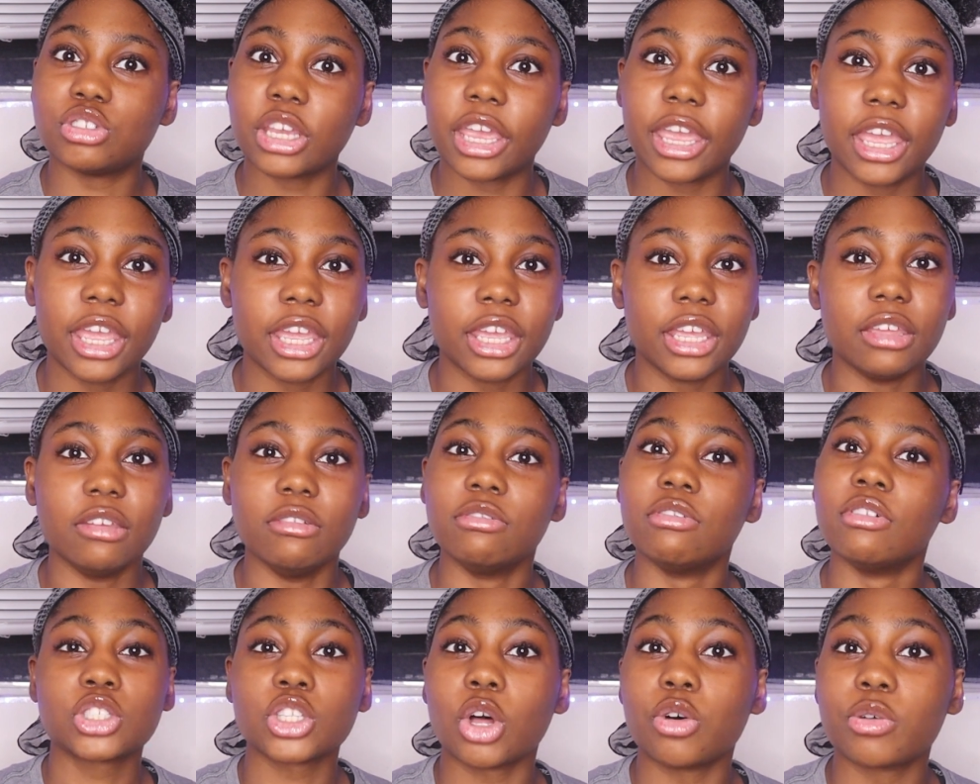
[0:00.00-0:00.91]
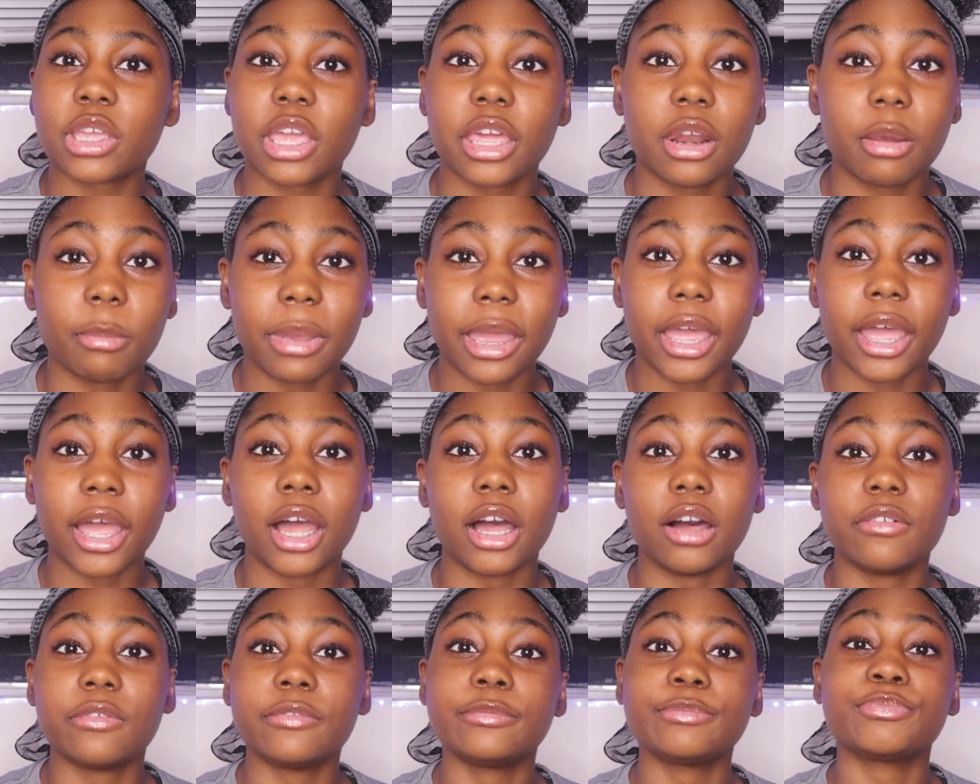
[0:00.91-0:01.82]
shave, soak in a
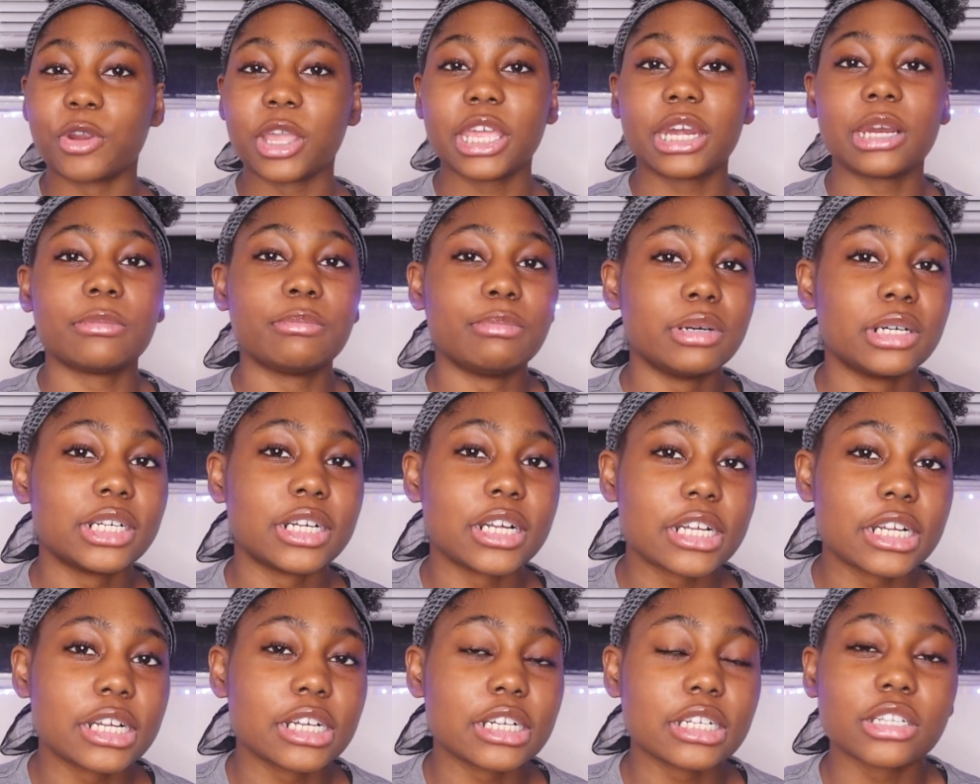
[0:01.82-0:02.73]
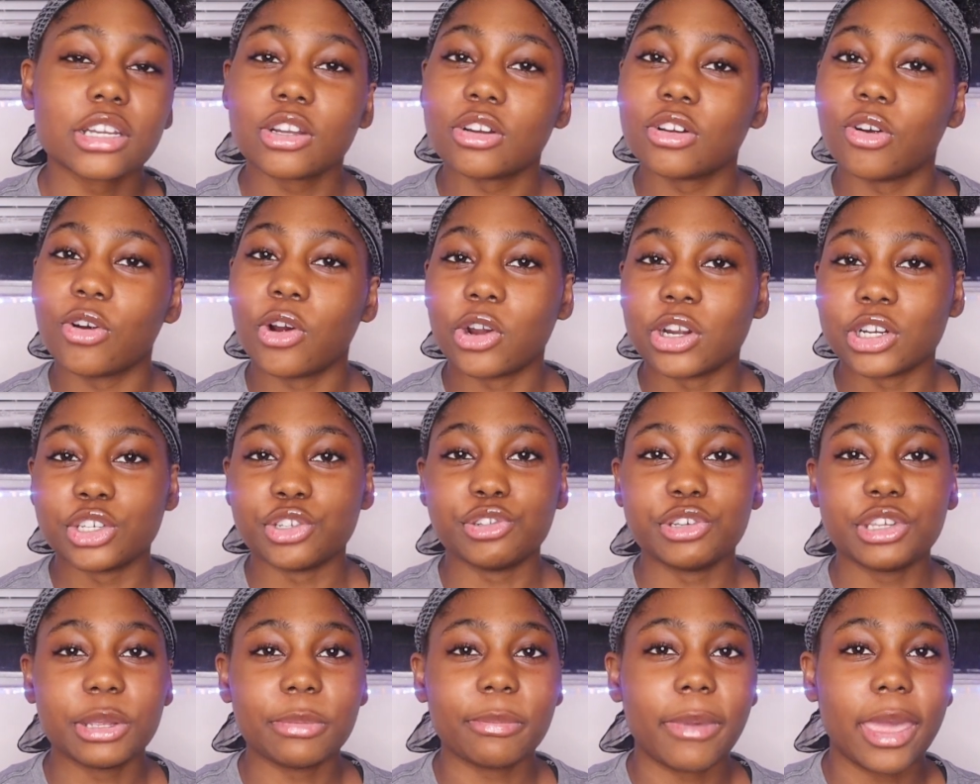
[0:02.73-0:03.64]
bath, read a book or
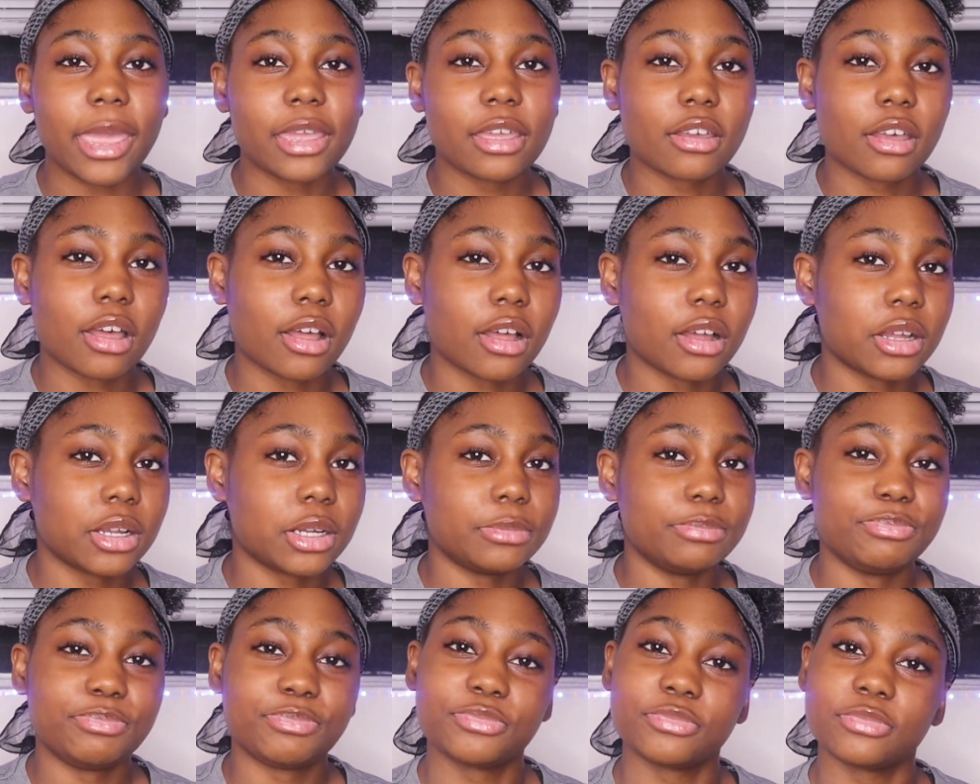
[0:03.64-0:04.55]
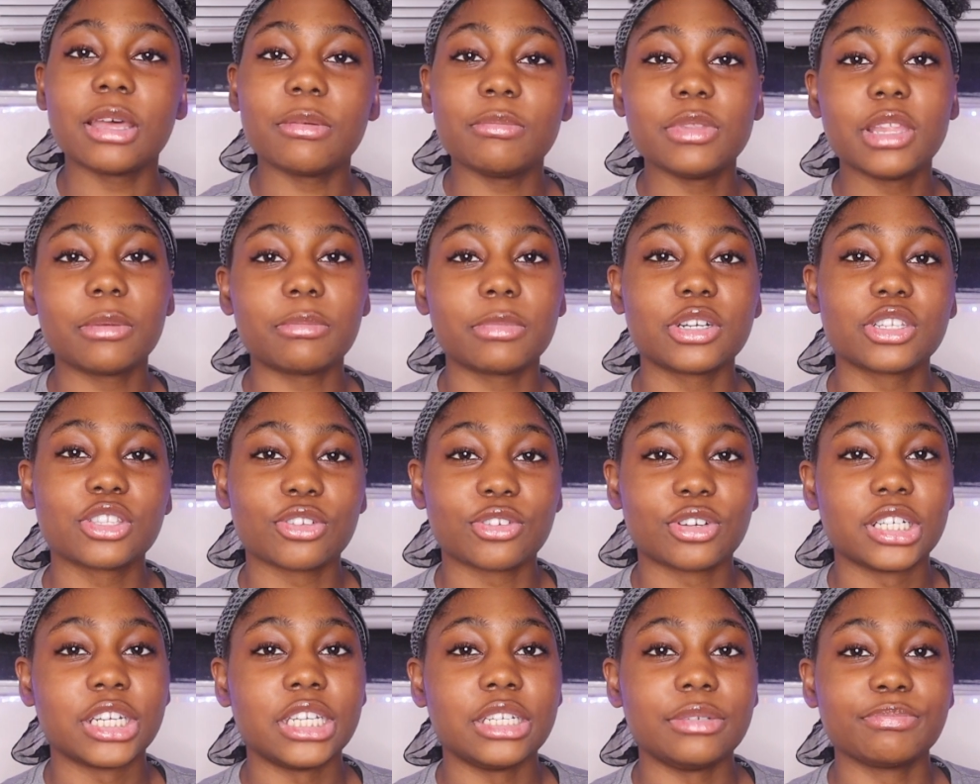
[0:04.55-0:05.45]
do your makeup. Tip number
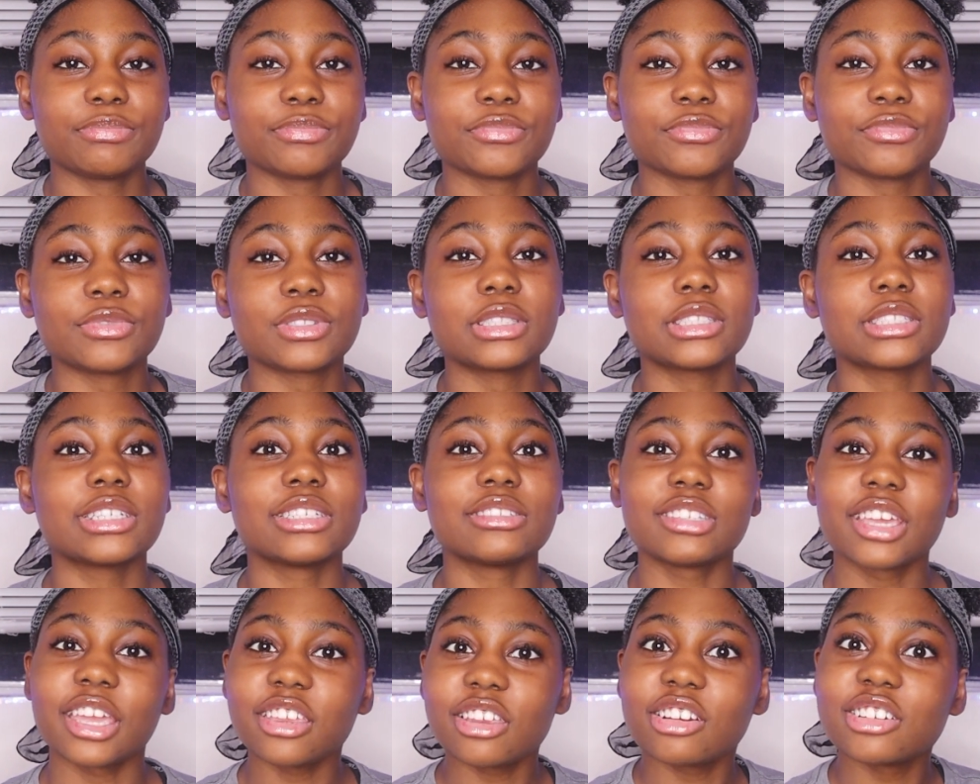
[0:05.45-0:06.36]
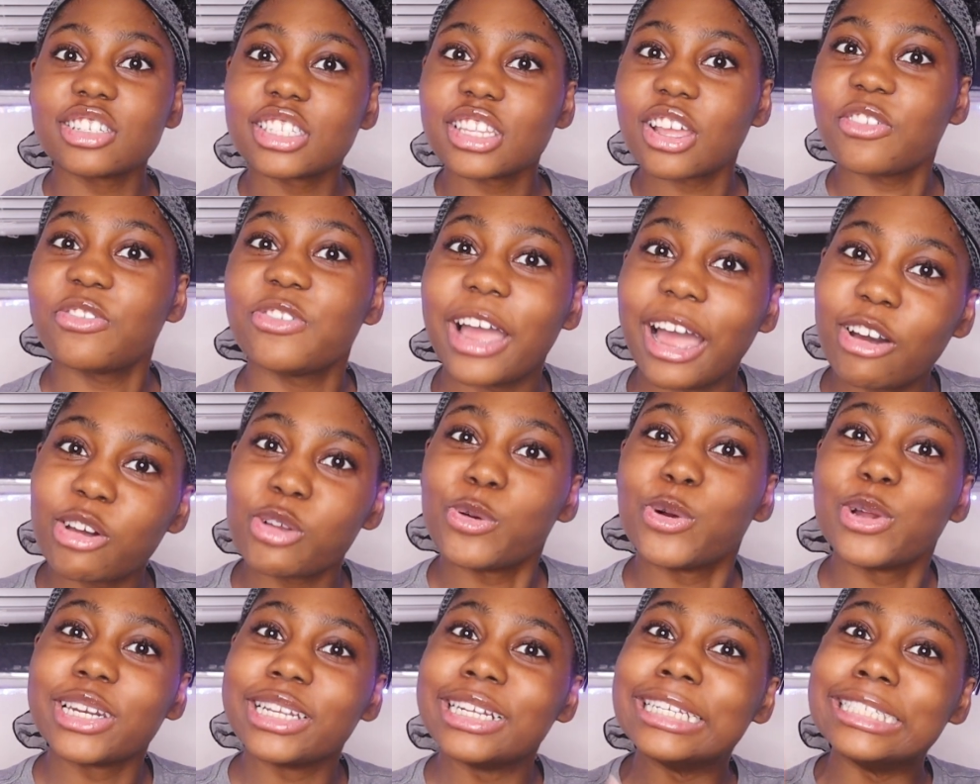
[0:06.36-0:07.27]
three, take yourself
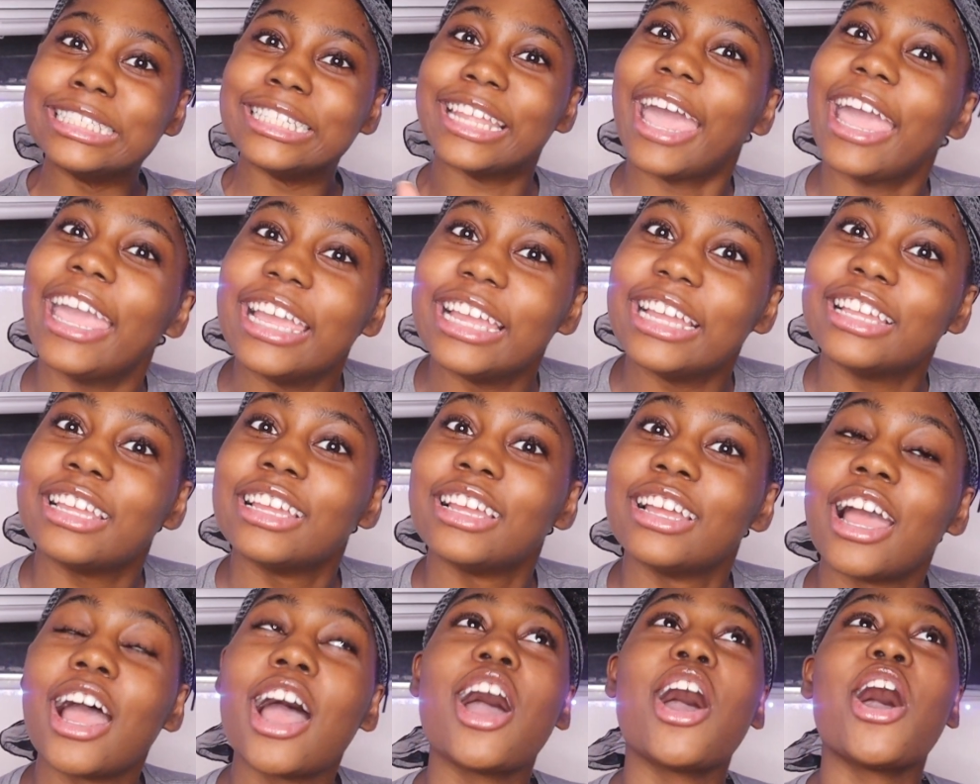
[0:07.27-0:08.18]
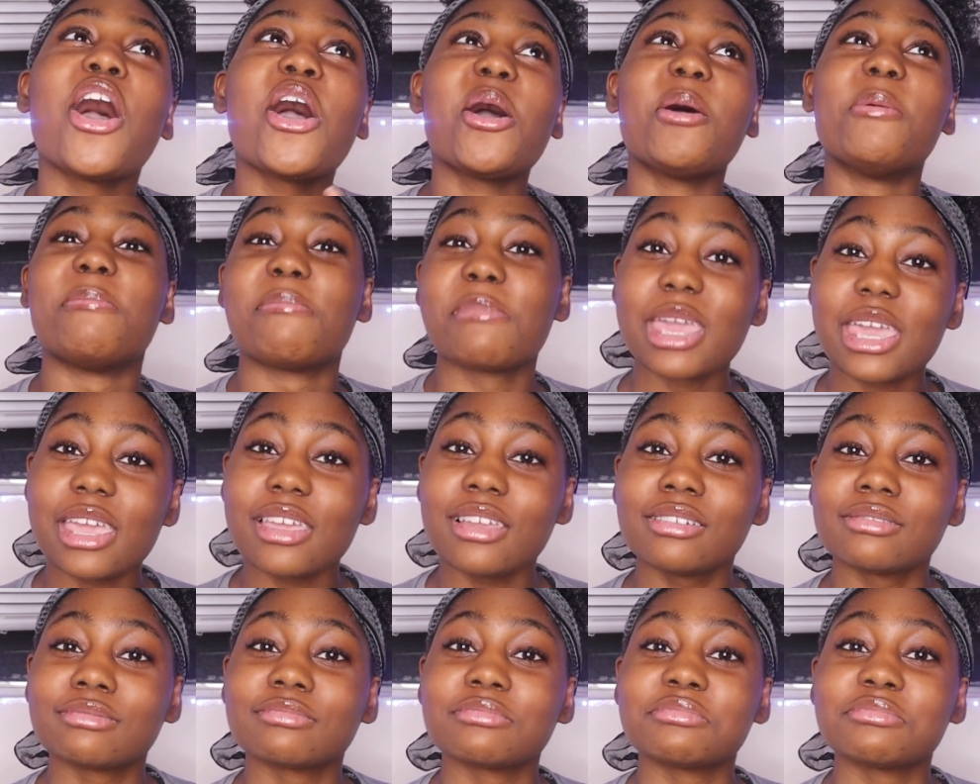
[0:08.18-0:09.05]
out on a date. Me,